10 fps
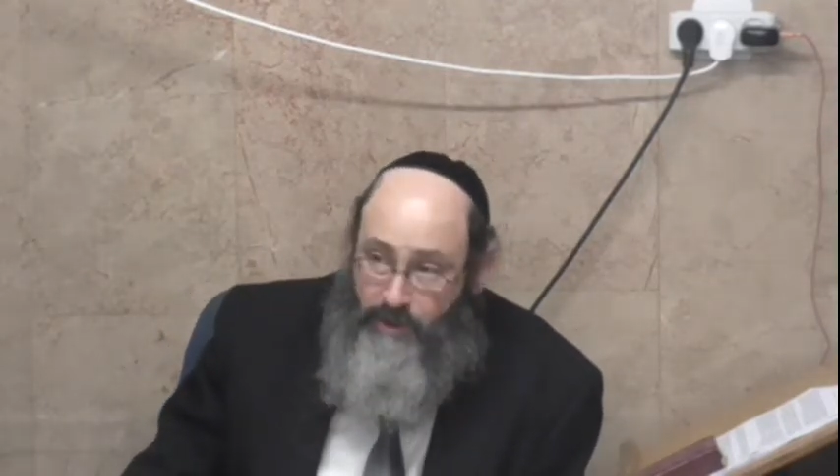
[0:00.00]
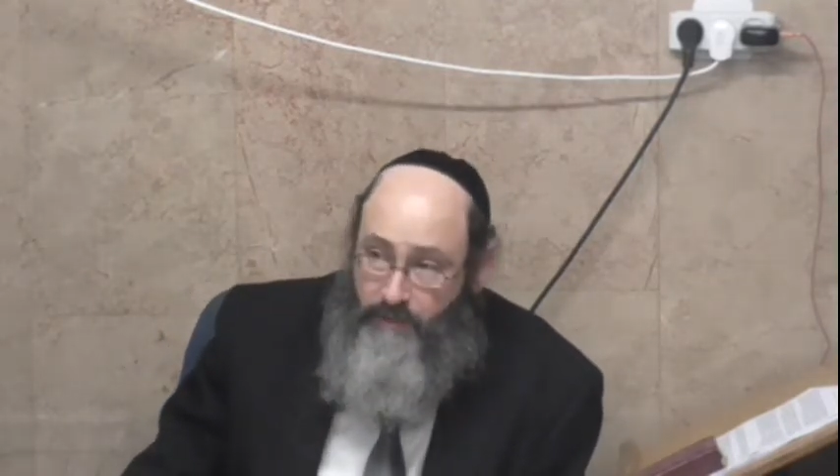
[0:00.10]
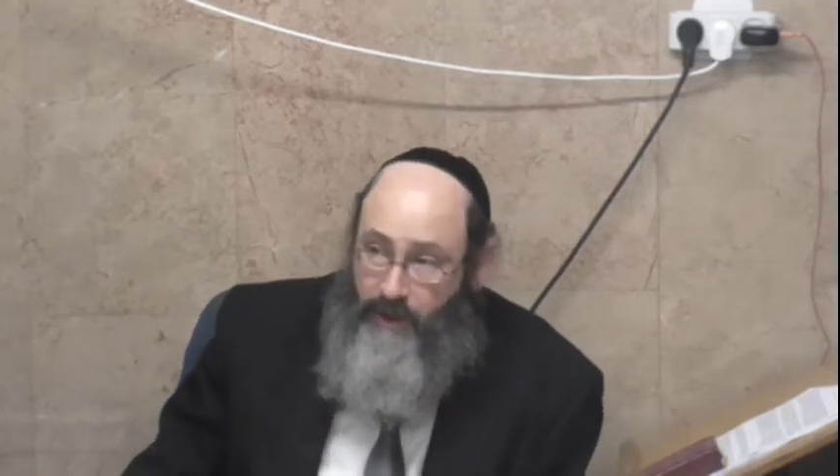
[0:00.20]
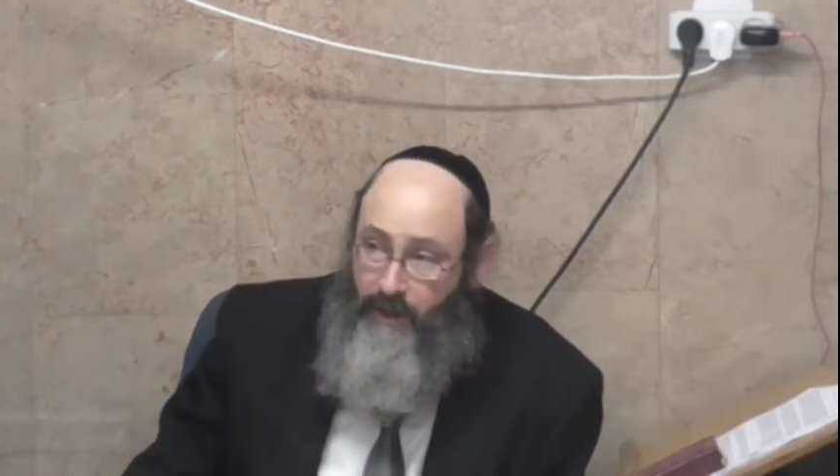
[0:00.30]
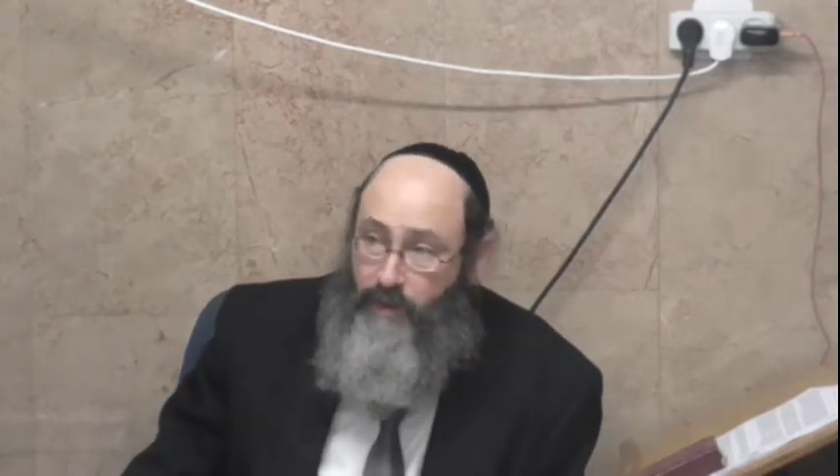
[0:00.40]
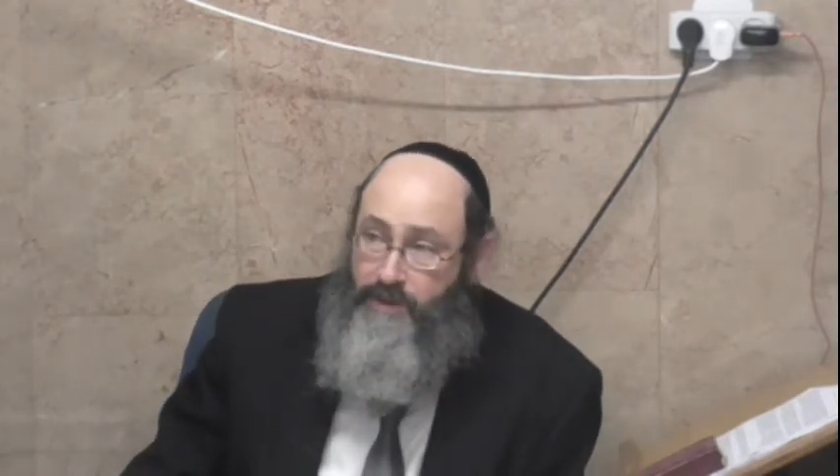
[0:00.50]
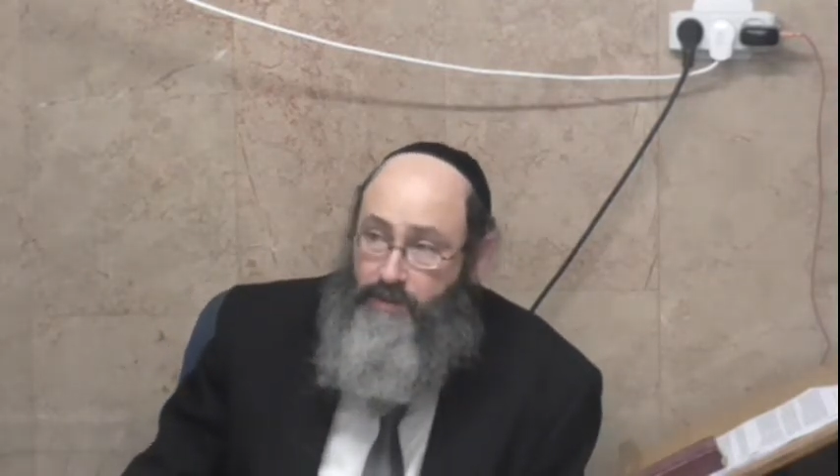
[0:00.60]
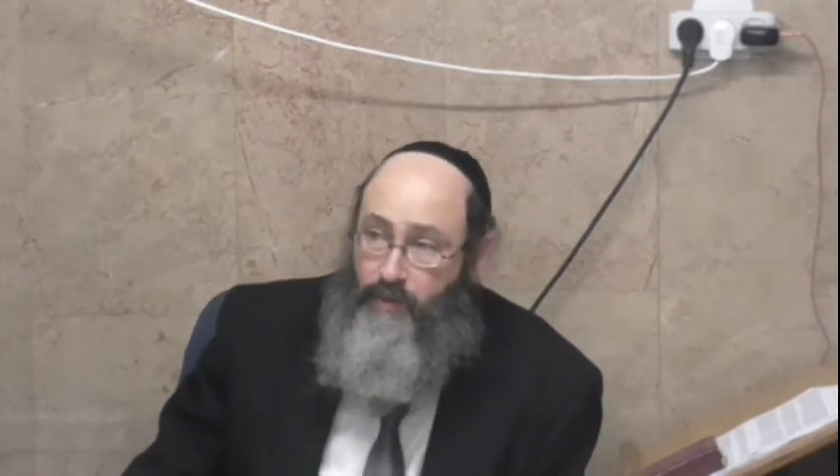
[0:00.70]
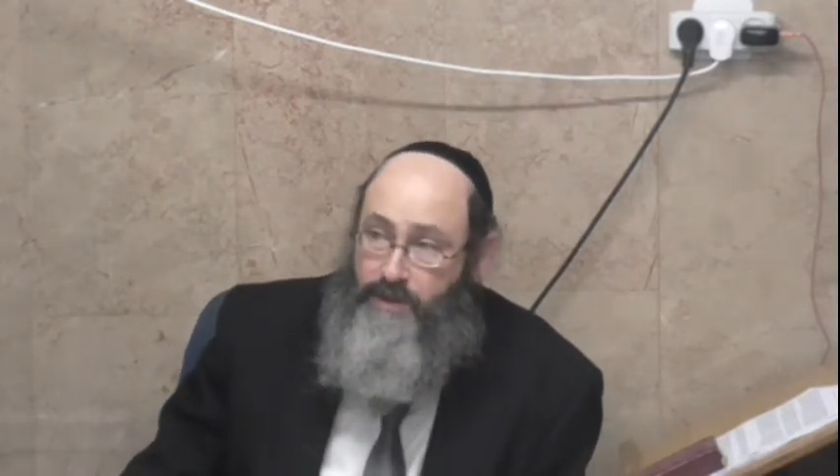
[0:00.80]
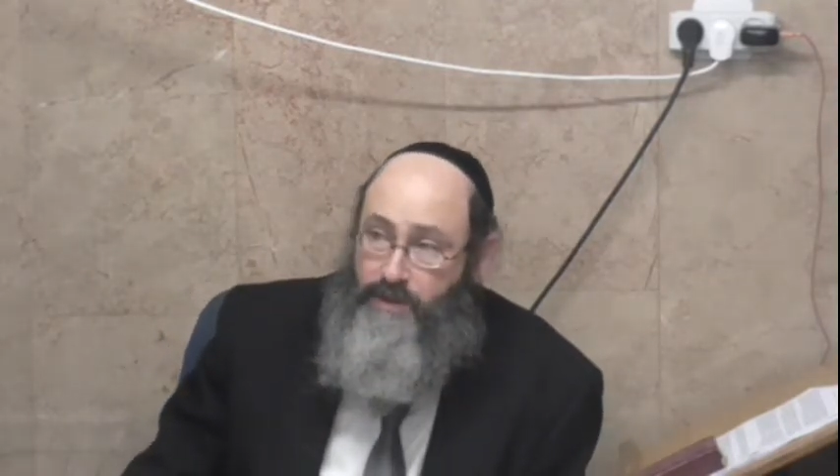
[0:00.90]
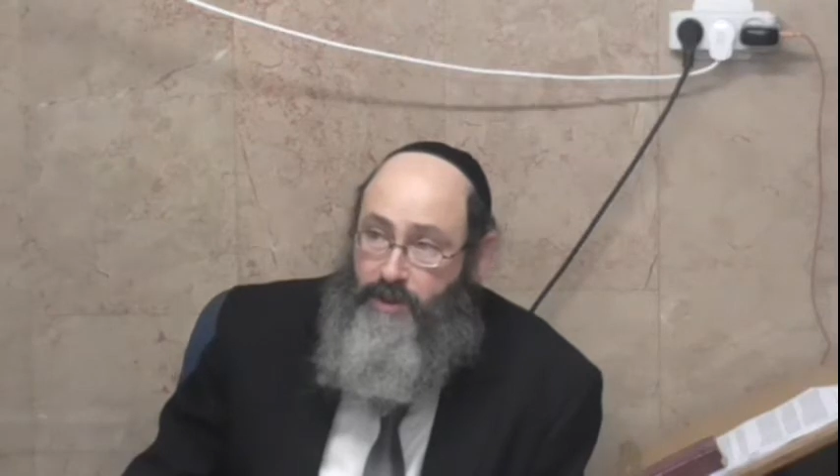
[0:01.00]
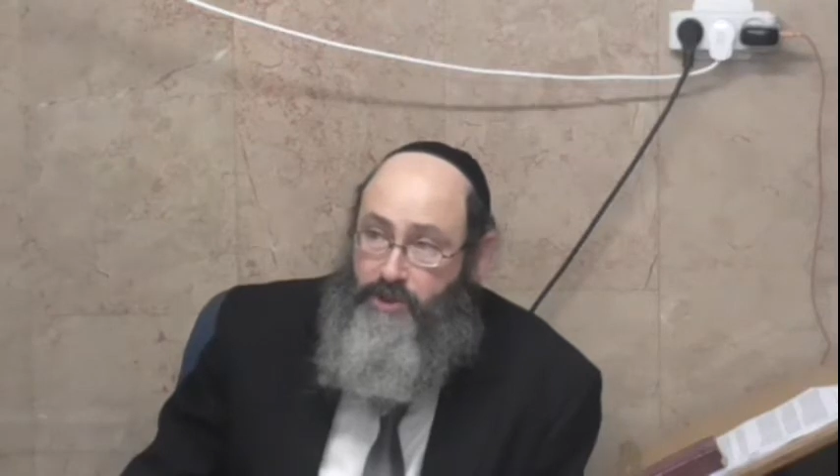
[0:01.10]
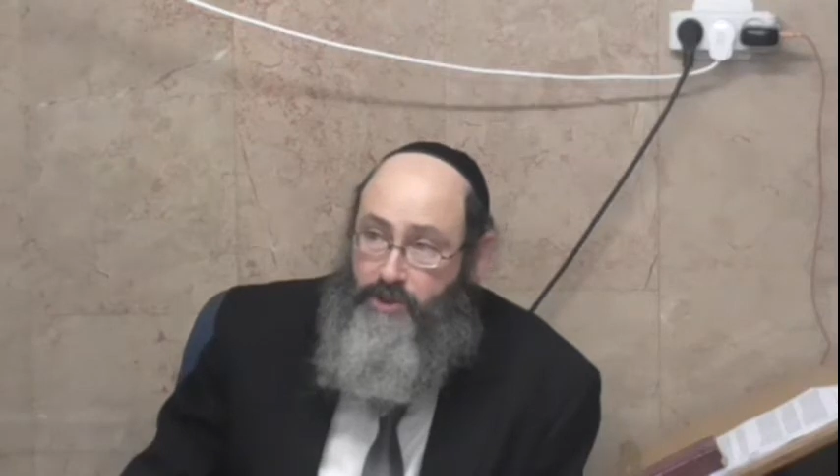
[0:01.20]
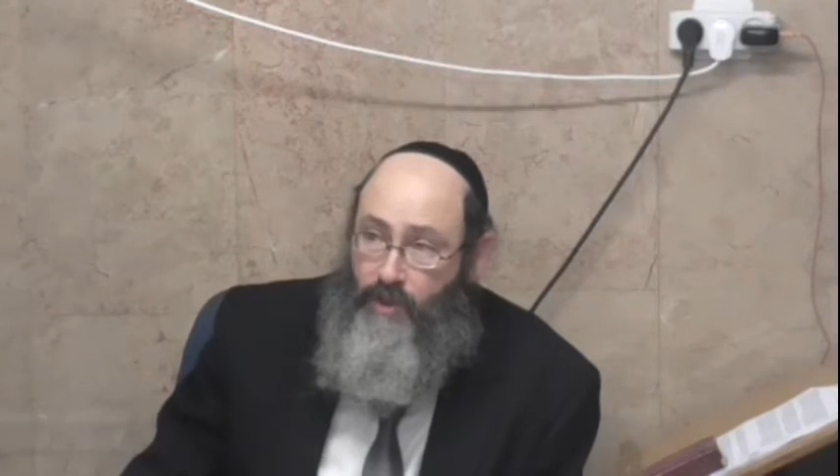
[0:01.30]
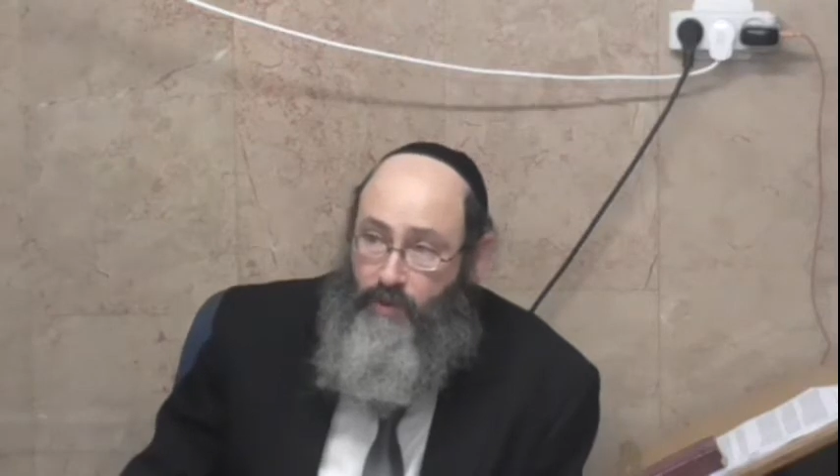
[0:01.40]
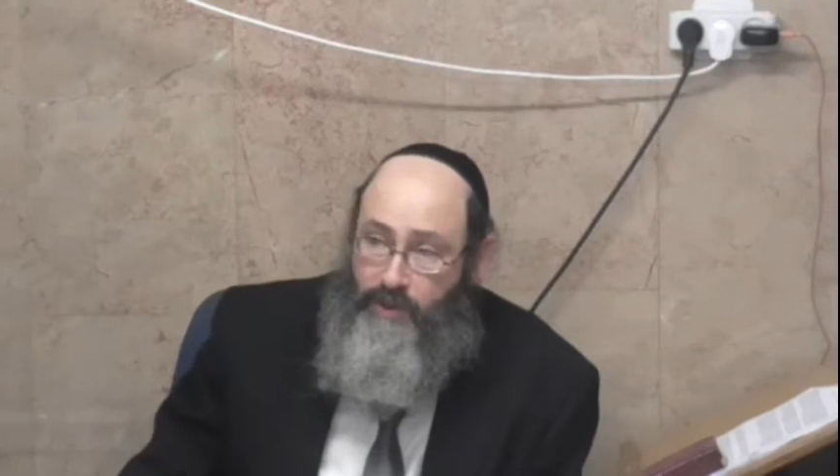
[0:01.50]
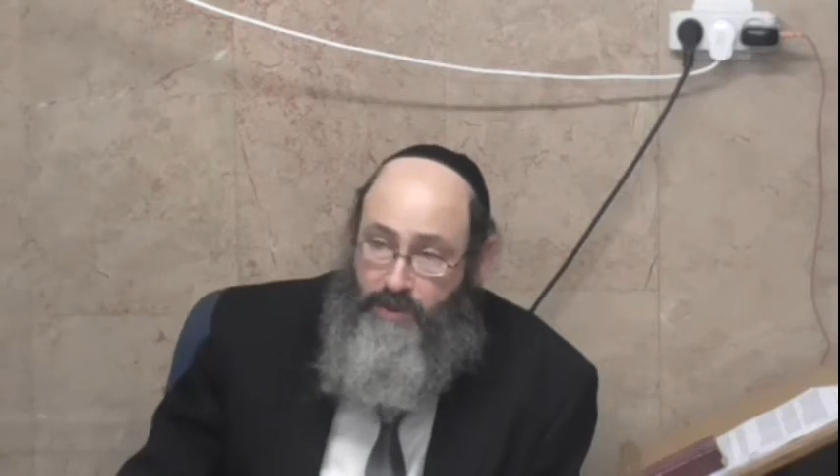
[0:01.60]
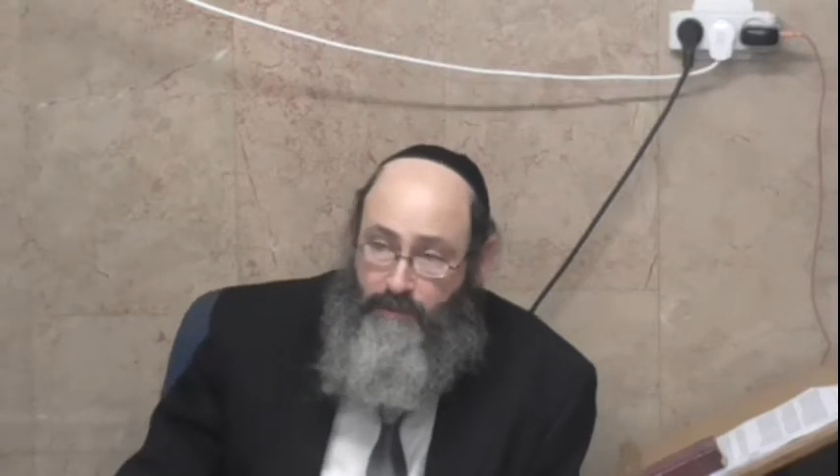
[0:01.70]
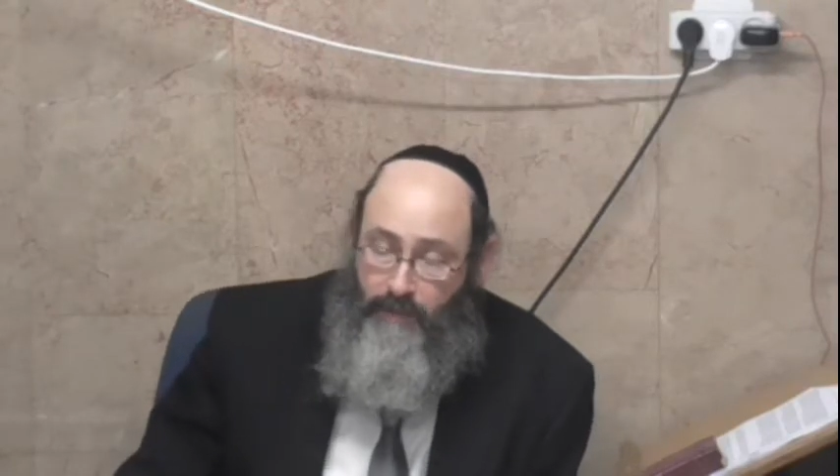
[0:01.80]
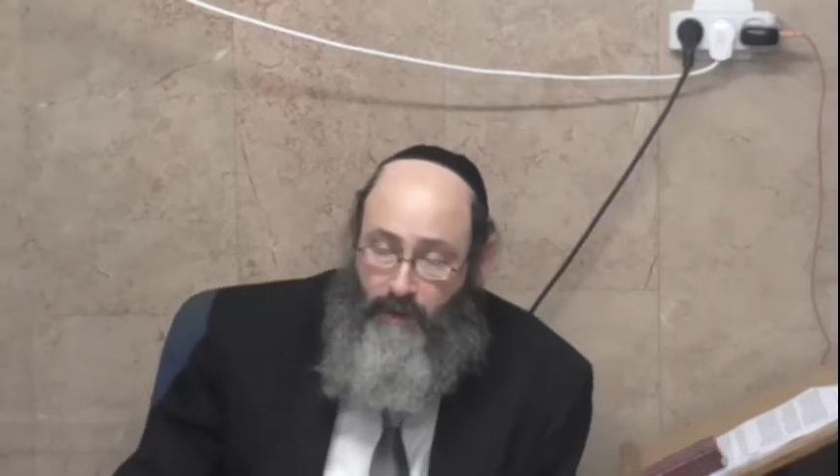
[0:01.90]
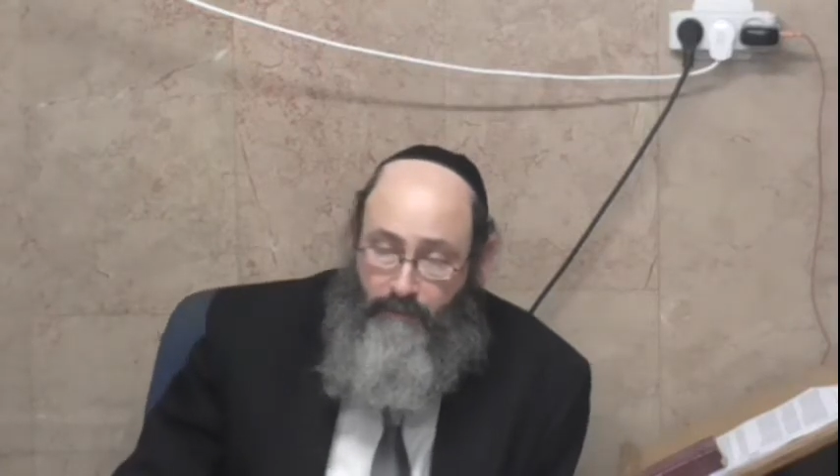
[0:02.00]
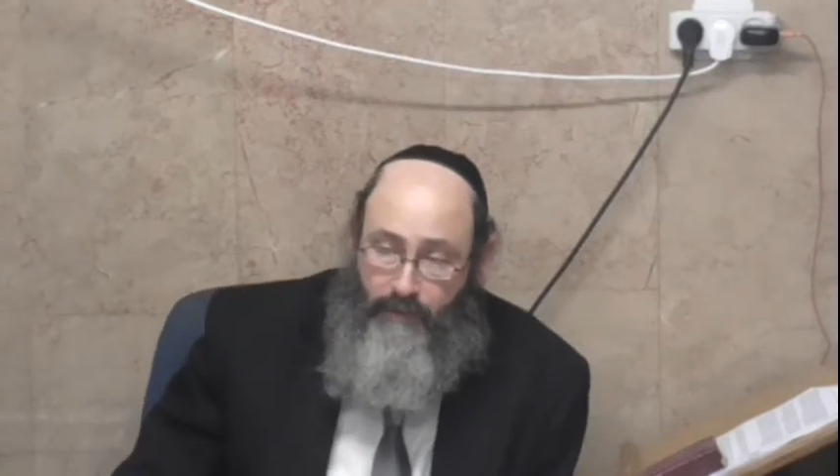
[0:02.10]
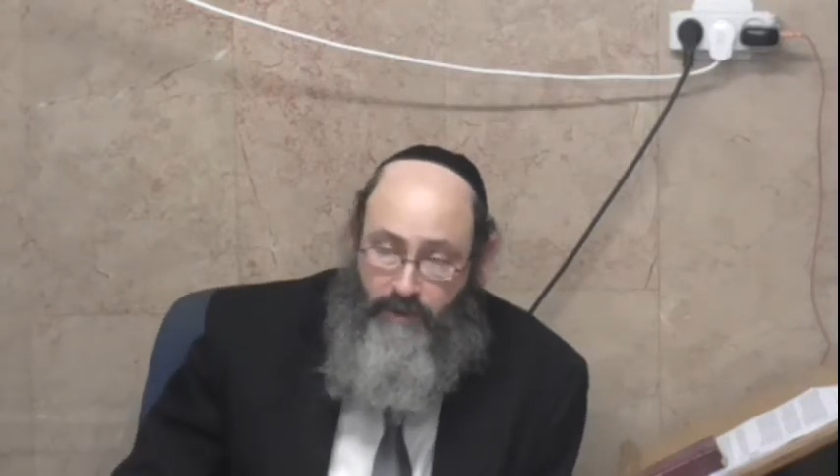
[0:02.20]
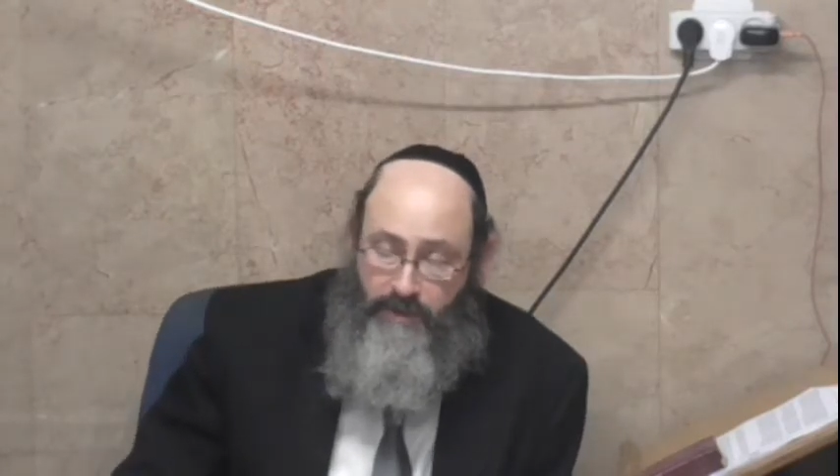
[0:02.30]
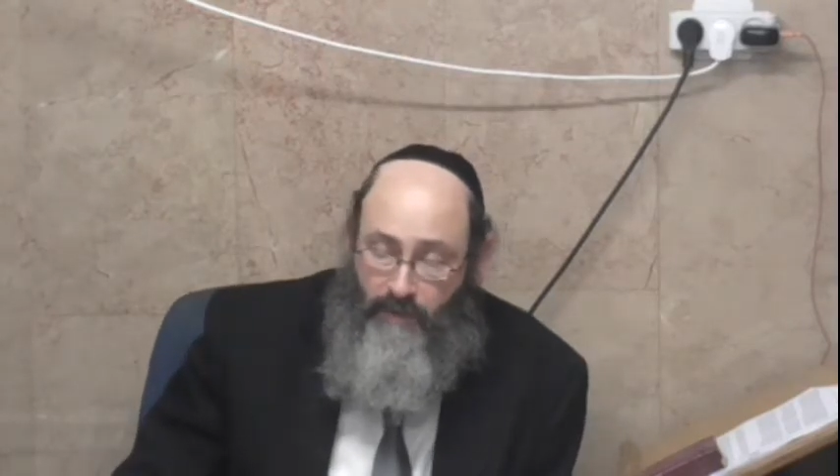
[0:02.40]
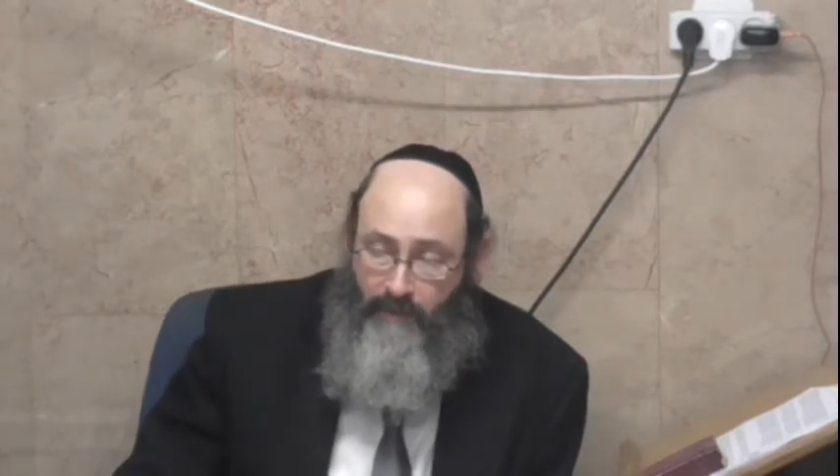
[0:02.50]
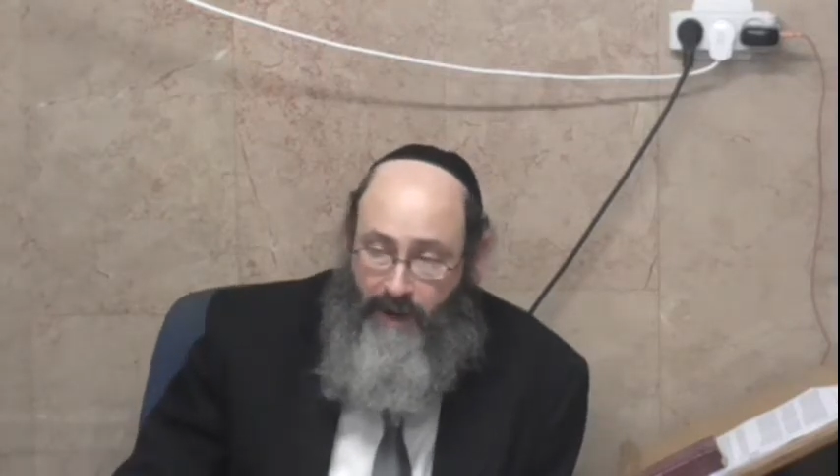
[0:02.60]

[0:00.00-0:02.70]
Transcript: explaining what's the principle